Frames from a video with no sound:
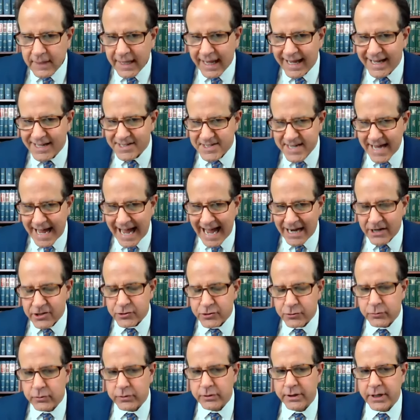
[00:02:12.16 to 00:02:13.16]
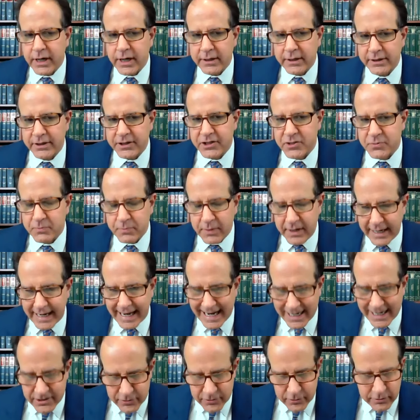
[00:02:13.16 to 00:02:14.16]
as actual knowledge, but
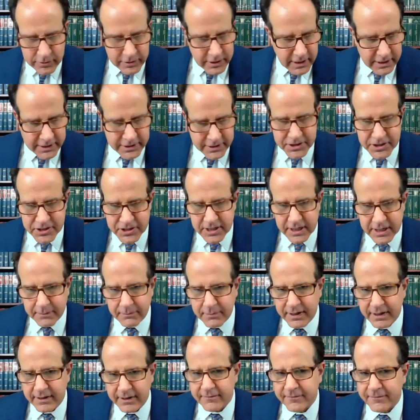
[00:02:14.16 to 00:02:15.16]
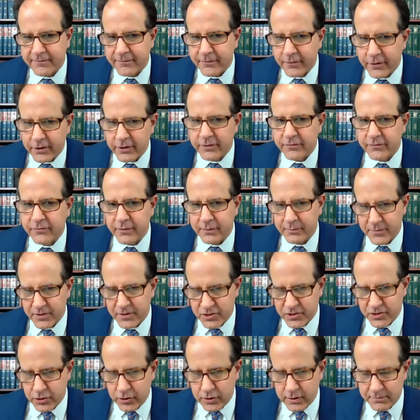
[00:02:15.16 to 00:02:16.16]
actual knowledge can be inferred from the
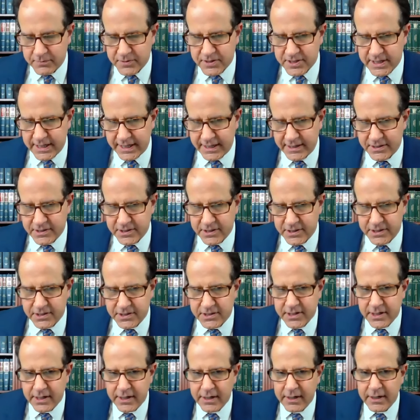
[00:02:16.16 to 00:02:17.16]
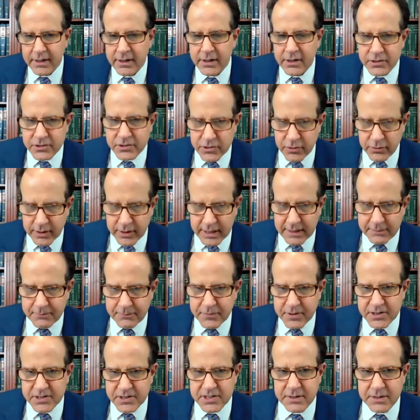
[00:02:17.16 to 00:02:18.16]
circumstances. So keep
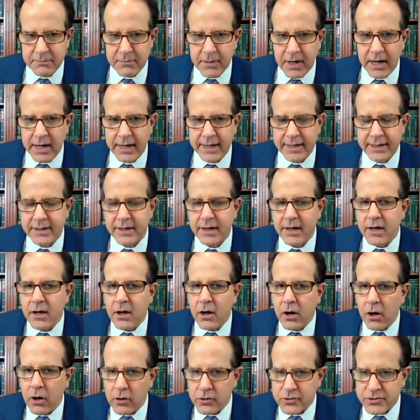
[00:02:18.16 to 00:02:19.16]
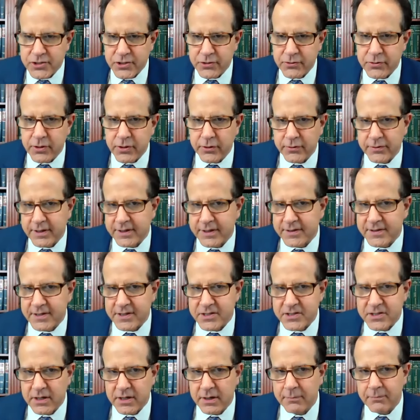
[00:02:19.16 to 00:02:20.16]
this in mind. Also note that
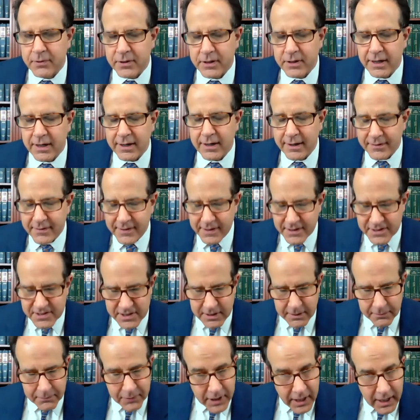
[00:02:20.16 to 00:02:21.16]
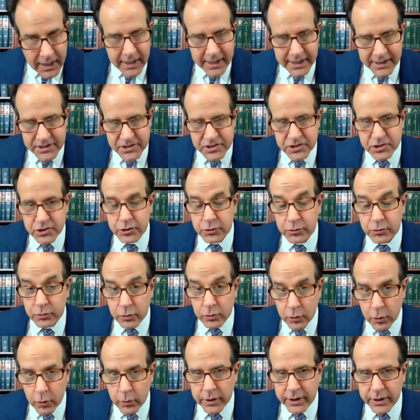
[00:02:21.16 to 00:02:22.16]
this, apply, this applies to
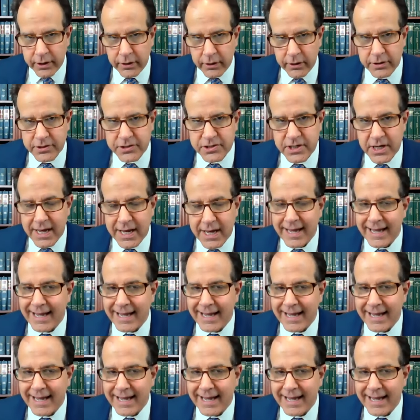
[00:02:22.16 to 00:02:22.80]
lawyers